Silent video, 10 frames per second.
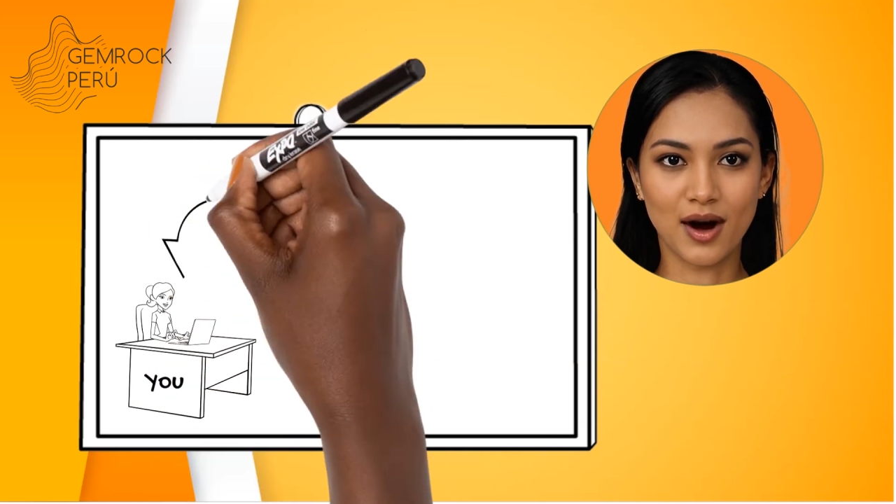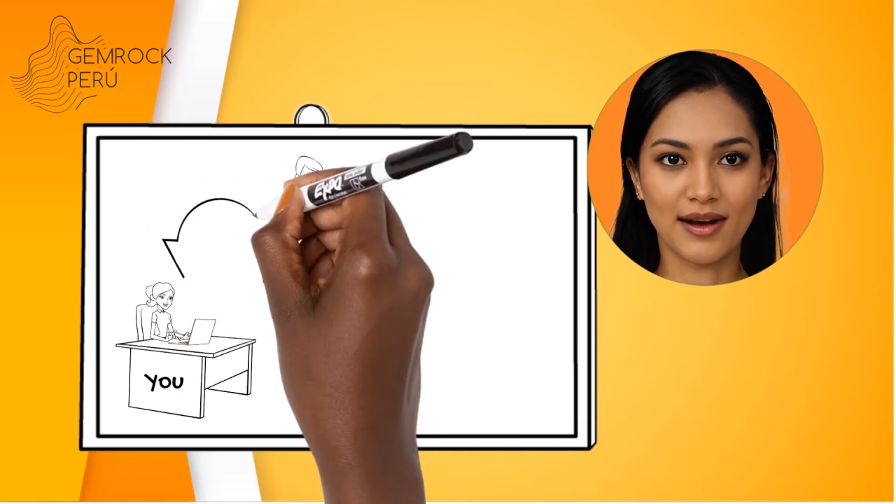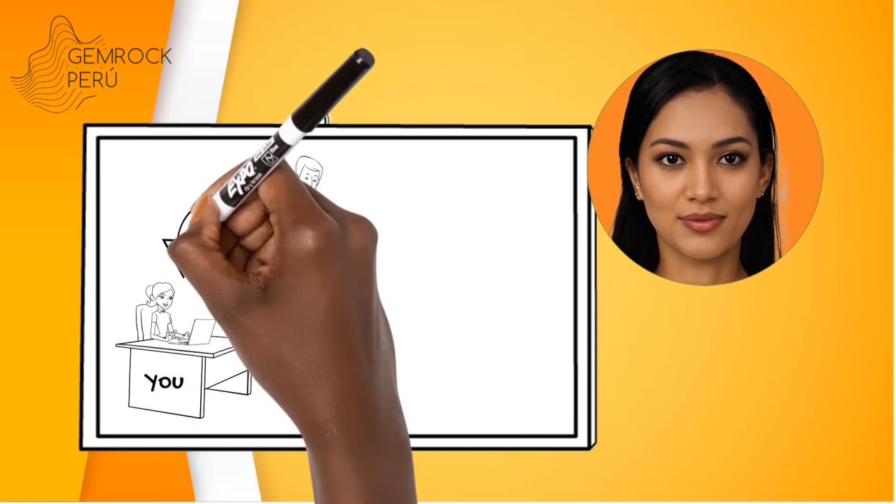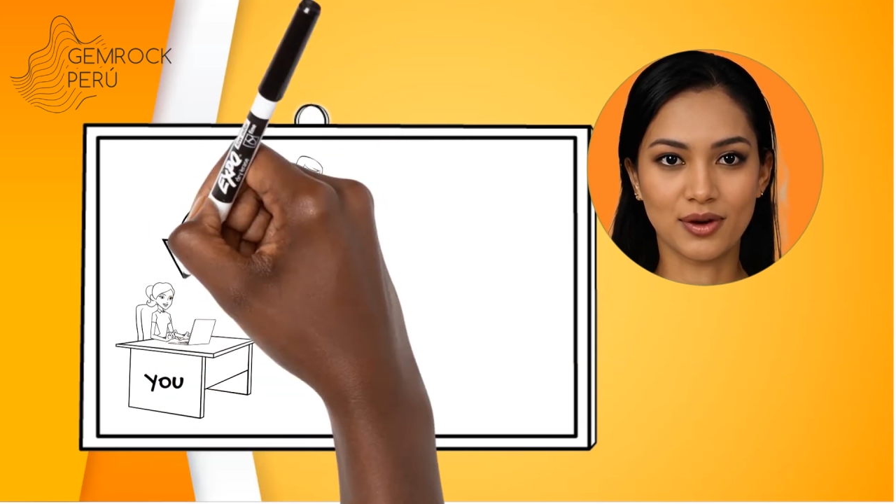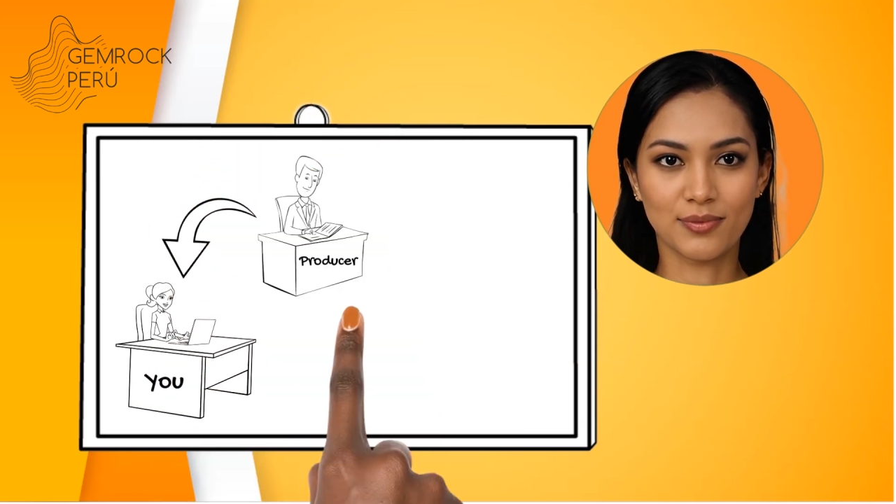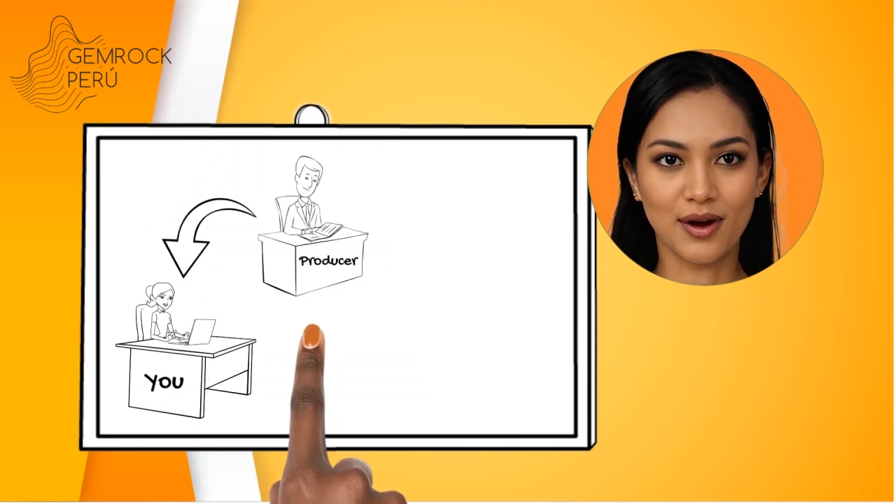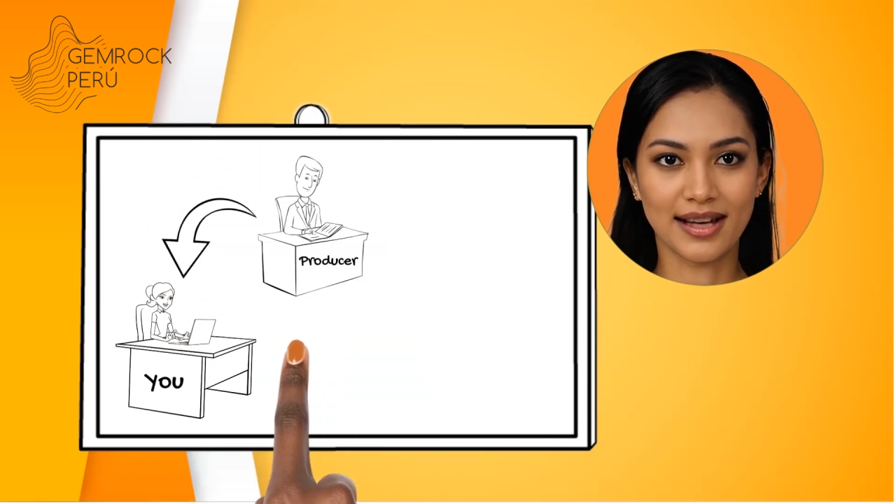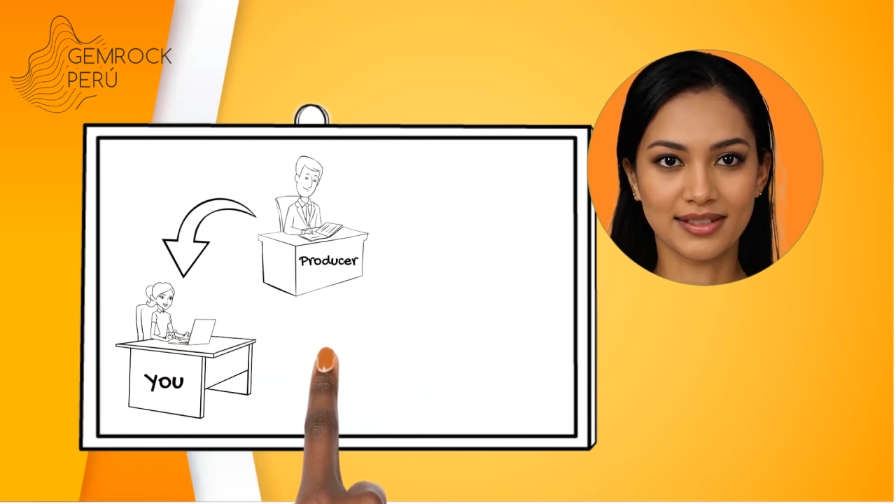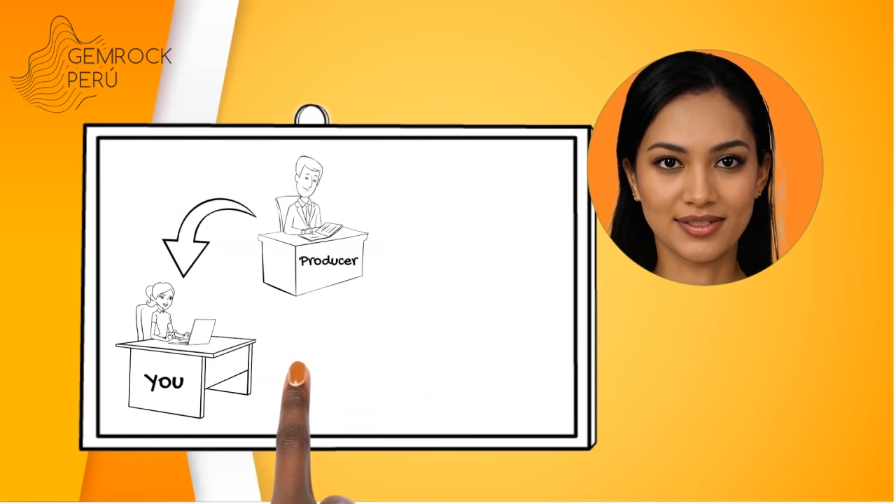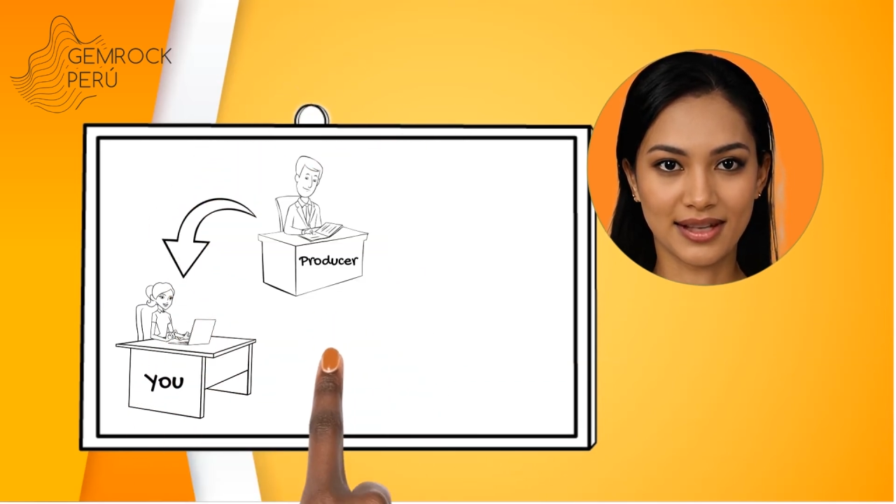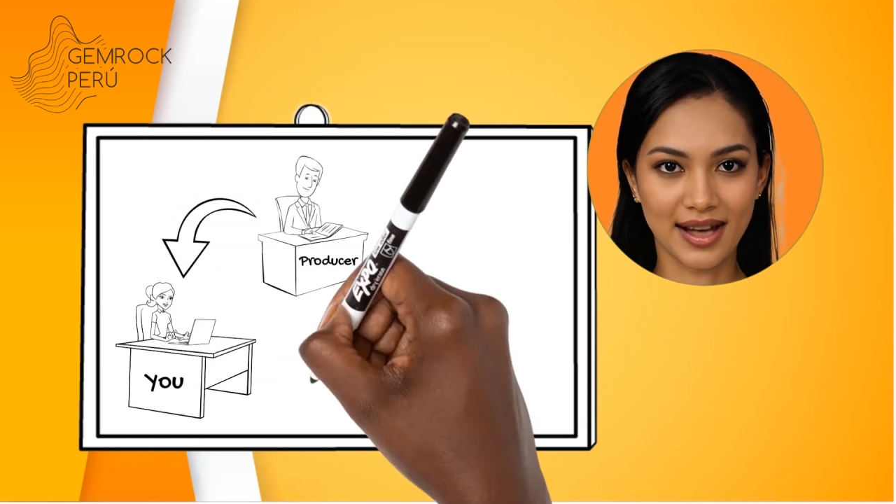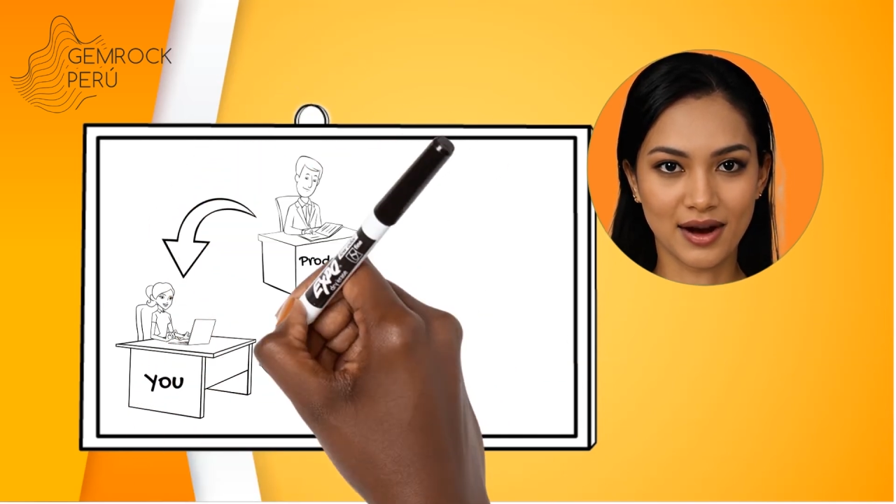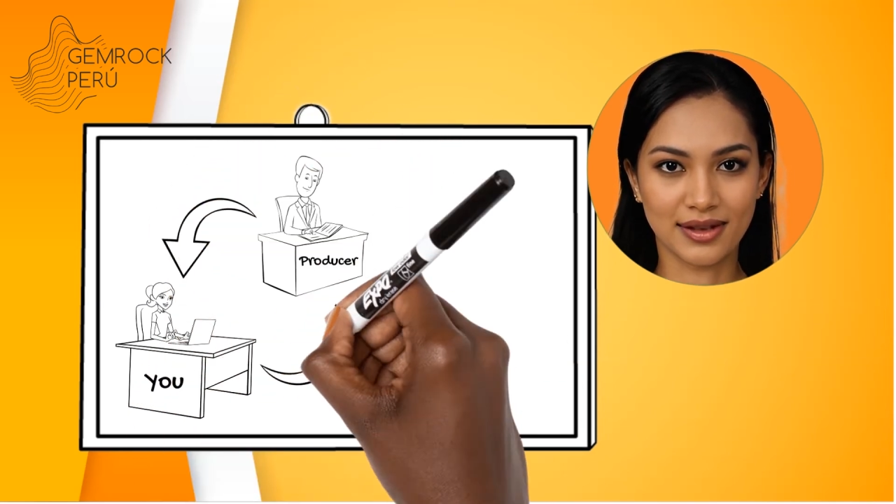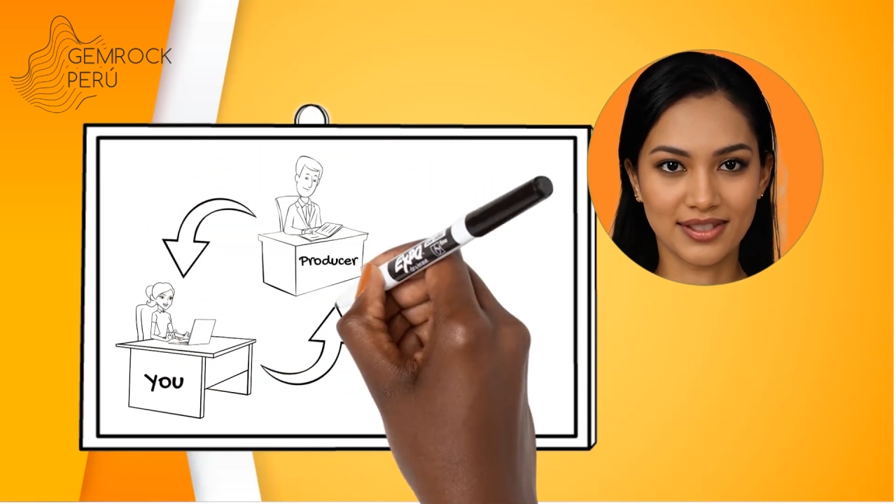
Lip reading: and to offer a price that